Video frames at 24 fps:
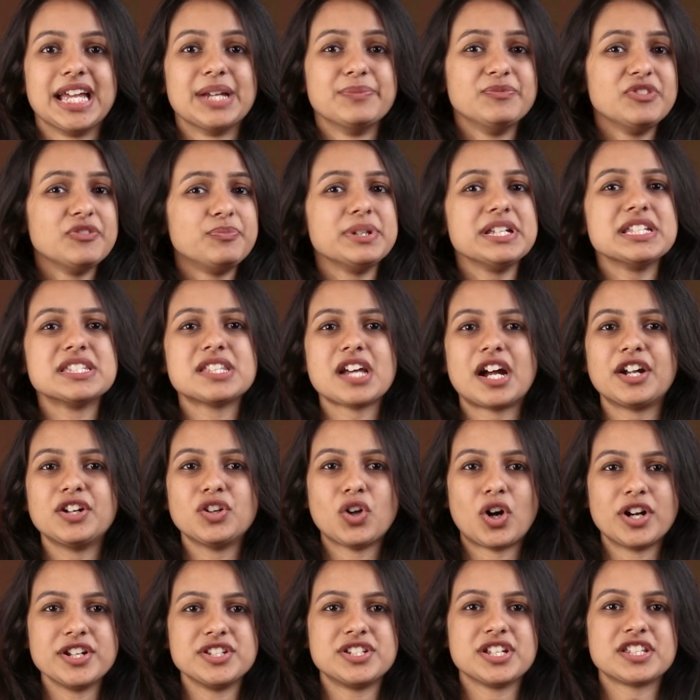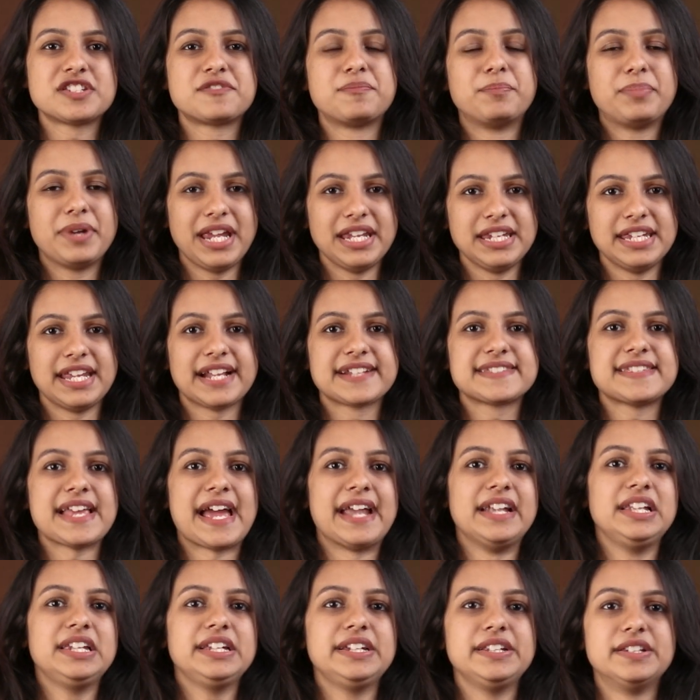MVPs are not just brainiacs
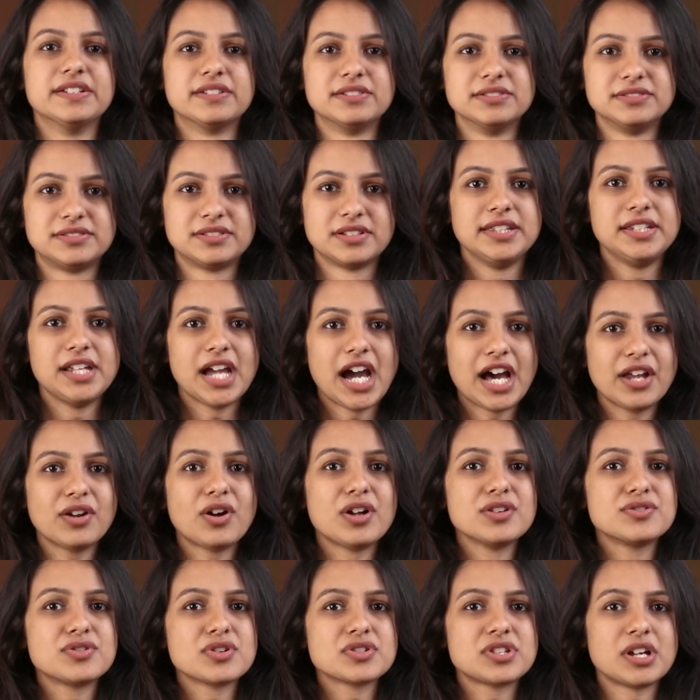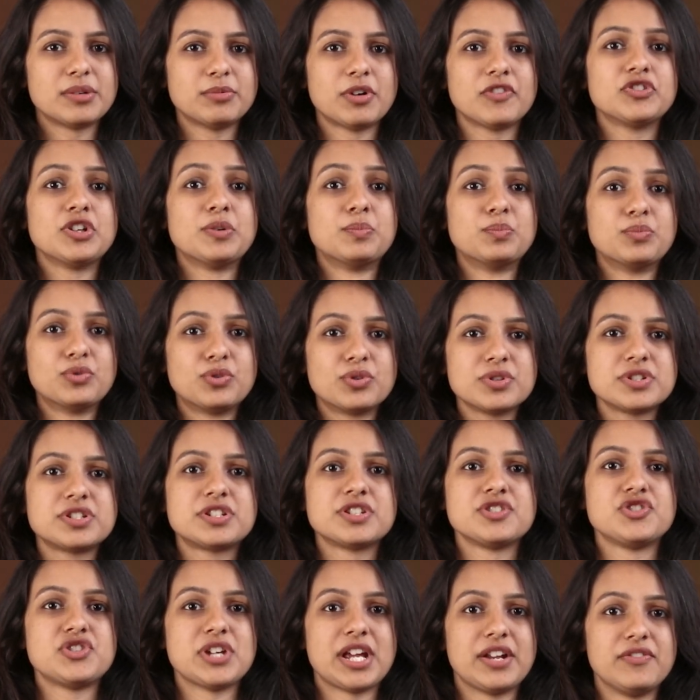and leaders. They are also some of the
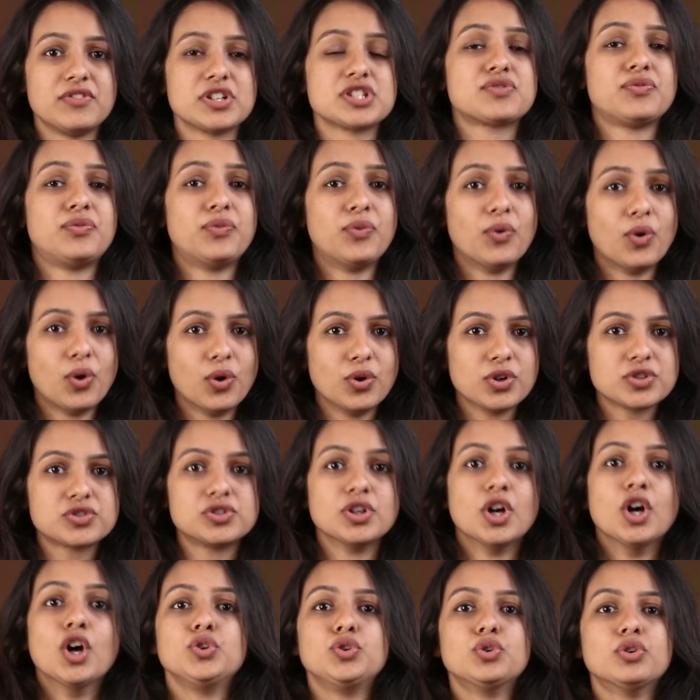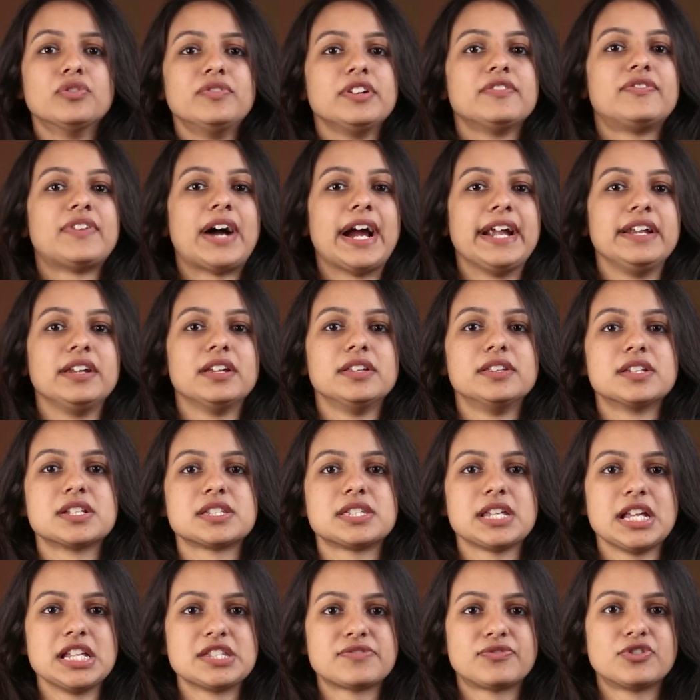most generous folks you will find in the
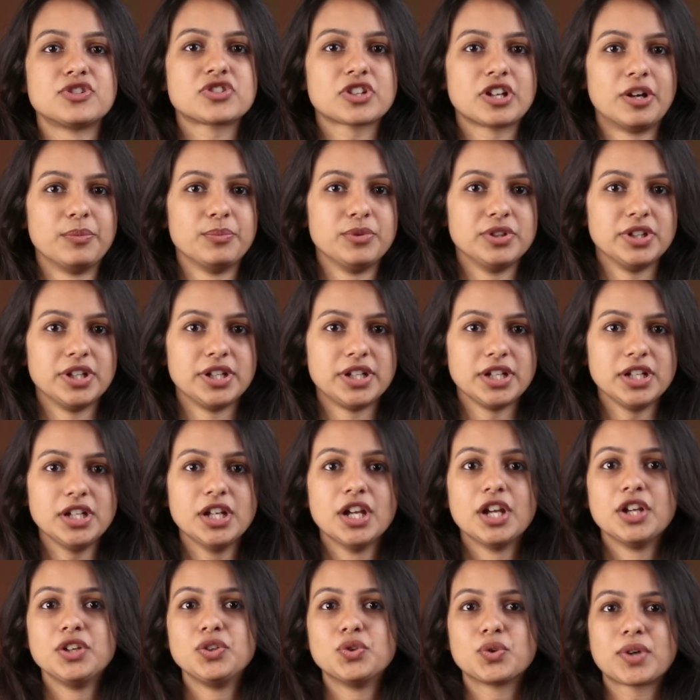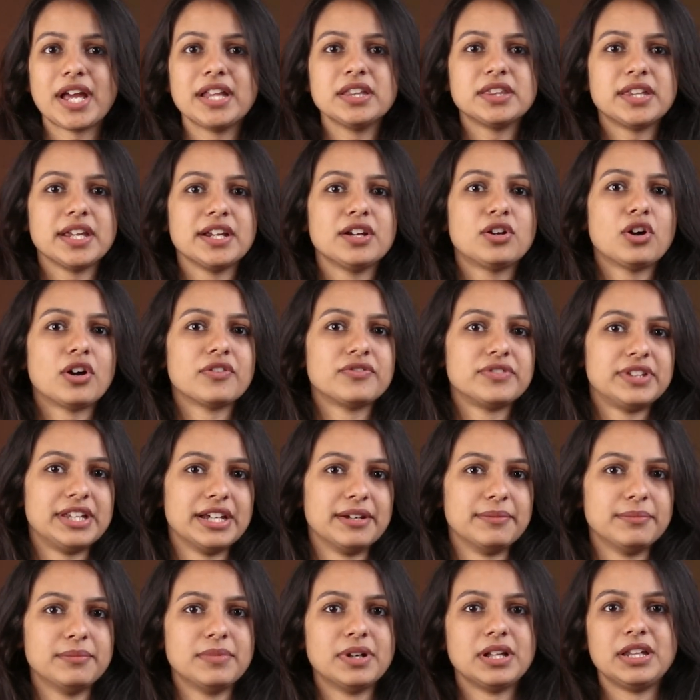Salesforce community. You can think of
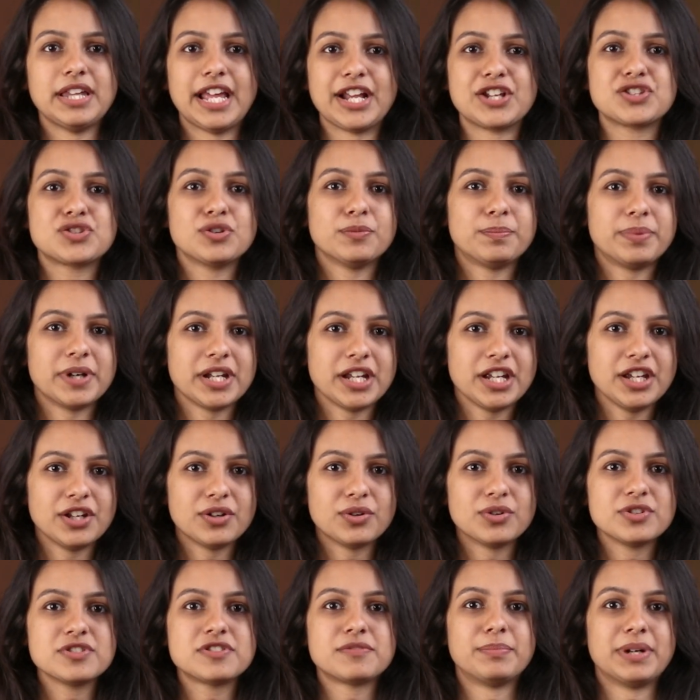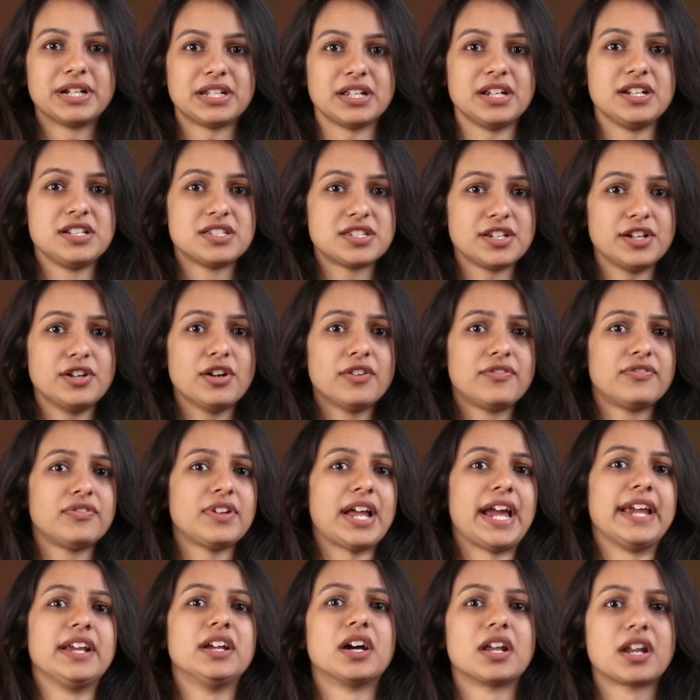them like superheroes, but instead of
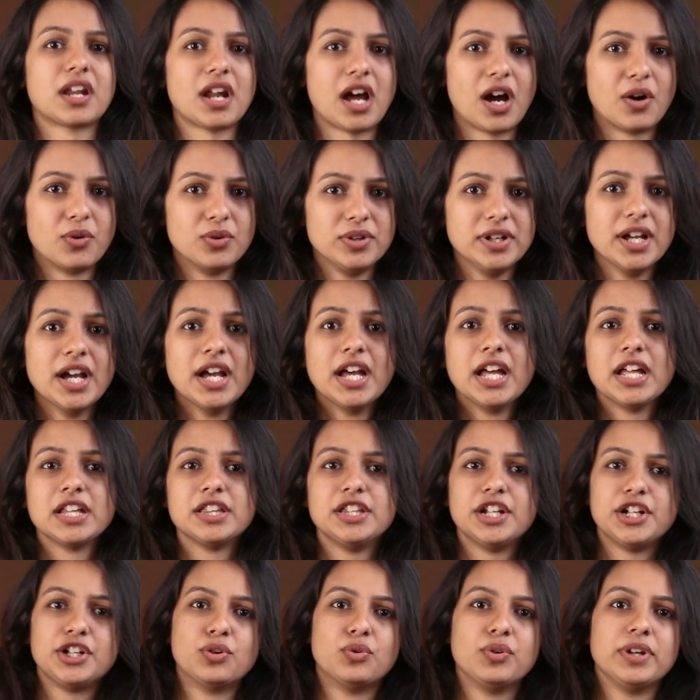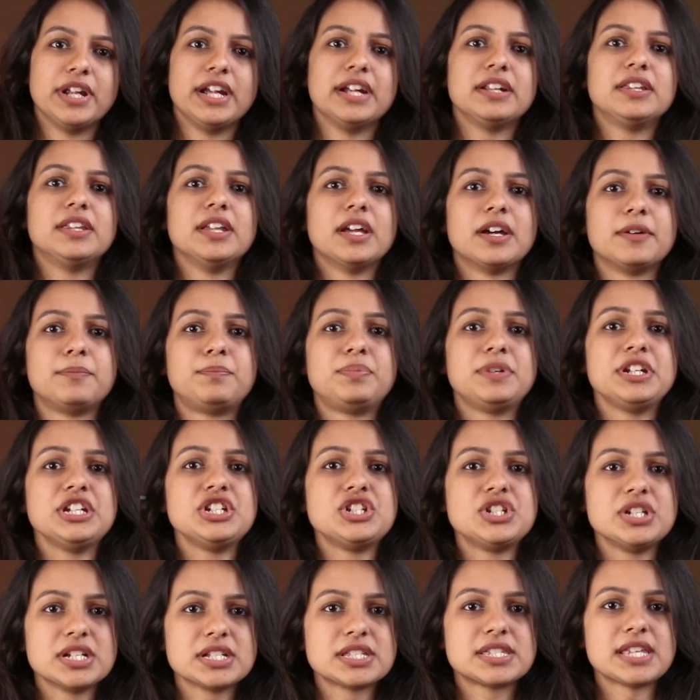flying around, they donate their
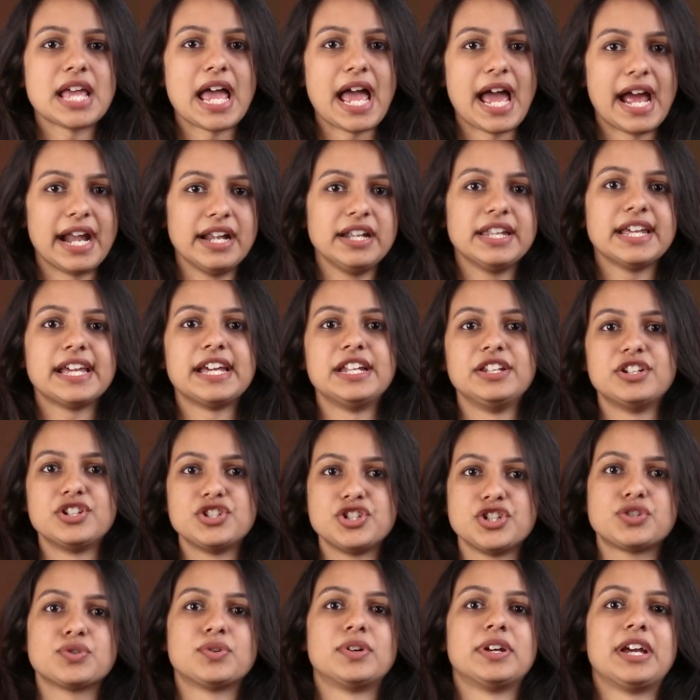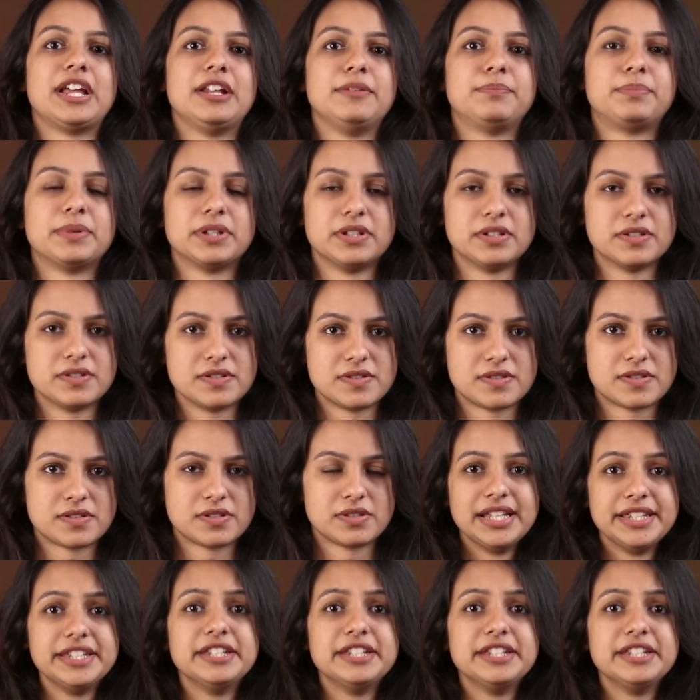precious and energy to help others.